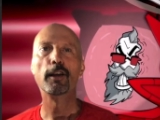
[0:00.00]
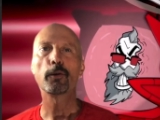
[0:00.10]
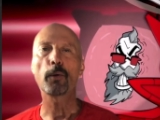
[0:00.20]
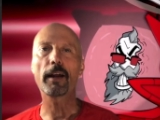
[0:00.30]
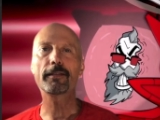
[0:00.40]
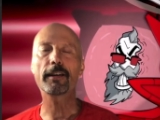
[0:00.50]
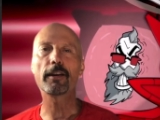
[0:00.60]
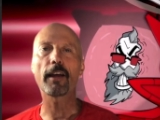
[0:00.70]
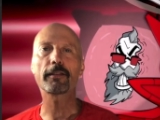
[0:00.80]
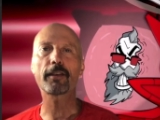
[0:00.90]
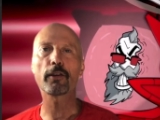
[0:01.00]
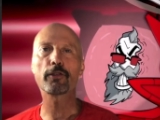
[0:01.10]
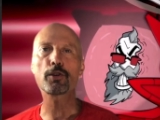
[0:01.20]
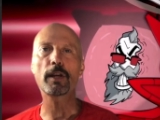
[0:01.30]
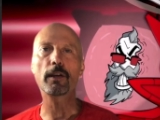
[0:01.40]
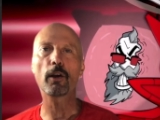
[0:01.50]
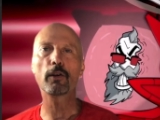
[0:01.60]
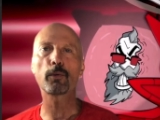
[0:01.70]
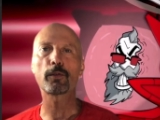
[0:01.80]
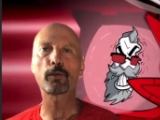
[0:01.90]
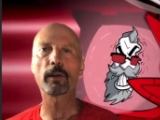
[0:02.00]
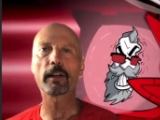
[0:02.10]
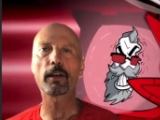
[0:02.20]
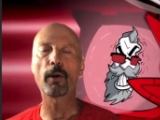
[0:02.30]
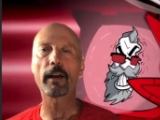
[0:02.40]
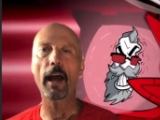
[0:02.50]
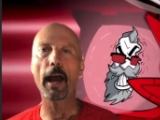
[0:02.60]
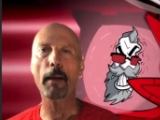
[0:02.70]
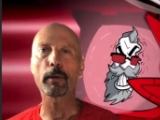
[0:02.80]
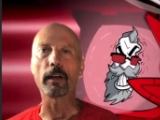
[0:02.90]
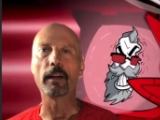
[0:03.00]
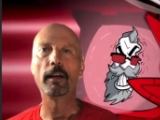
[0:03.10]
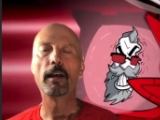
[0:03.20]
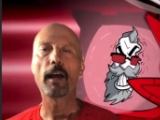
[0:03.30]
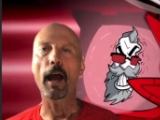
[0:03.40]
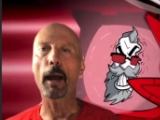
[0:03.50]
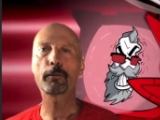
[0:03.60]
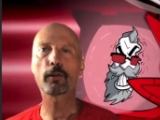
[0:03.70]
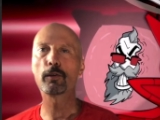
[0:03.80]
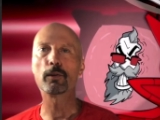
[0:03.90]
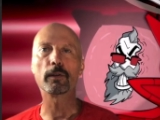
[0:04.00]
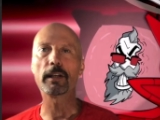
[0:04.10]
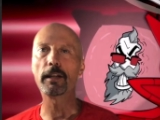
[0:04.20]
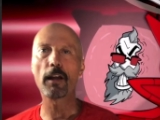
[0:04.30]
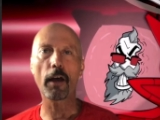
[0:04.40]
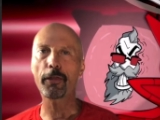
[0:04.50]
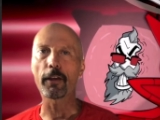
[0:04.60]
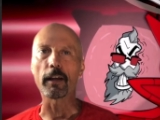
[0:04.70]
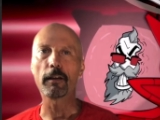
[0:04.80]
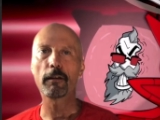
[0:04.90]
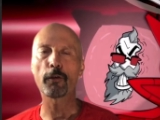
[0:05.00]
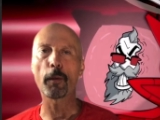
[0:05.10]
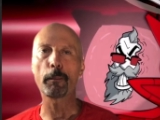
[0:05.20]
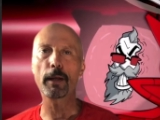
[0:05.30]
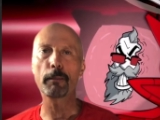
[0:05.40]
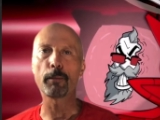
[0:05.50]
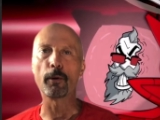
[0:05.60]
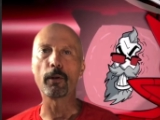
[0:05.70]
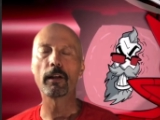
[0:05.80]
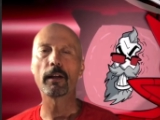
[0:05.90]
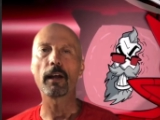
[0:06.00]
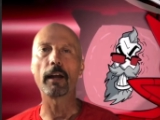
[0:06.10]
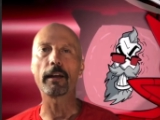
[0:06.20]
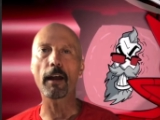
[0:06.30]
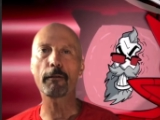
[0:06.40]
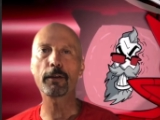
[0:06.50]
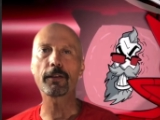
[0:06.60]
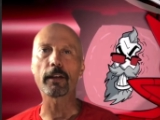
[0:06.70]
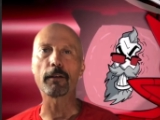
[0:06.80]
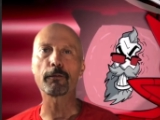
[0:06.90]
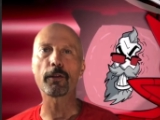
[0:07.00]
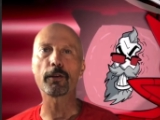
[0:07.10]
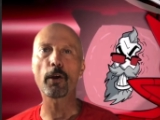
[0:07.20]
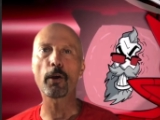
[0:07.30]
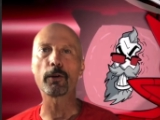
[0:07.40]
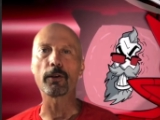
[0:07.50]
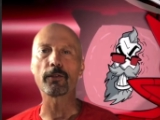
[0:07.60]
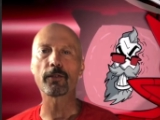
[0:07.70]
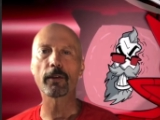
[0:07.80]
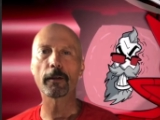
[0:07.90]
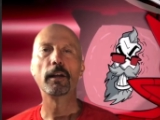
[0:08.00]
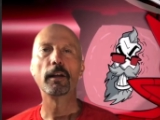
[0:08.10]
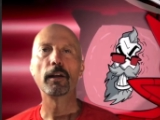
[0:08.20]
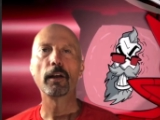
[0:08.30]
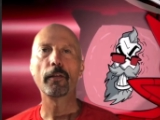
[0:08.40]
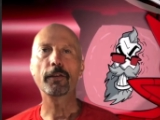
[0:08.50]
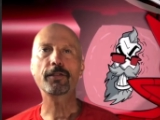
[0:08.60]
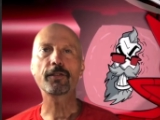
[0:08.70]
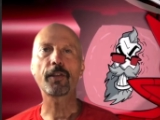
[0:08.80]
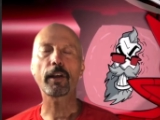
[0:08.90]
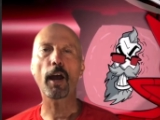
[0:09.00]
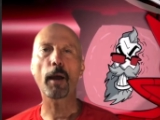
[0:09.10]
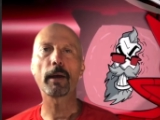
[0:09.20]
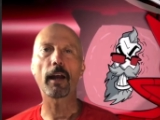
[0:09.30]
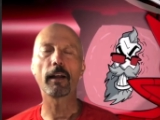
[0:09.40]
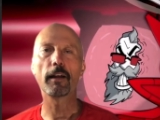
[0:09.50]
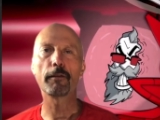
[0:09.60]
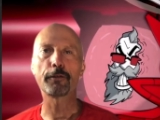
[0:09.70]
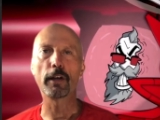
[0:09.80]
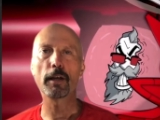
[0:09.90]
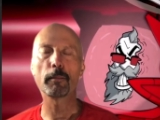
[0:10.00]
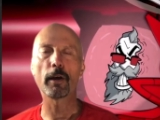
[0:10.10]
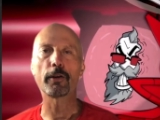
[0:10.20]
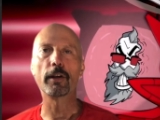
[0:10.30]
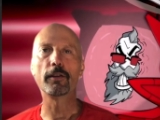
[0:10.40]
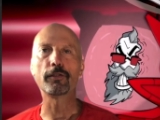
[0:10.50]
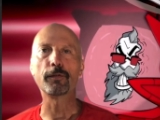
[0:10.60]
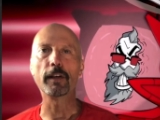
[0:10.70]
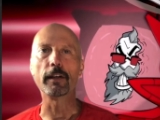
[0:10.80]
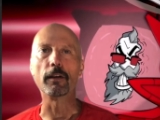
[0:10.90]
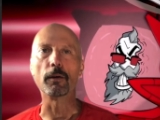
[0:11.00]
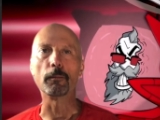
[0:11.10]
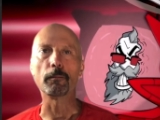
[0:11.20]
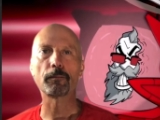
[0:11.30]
Right there, that tells you he knows what's really going to happen. Absolutely nothing for the people and everything for the donors. This is the comment I left for him under his video.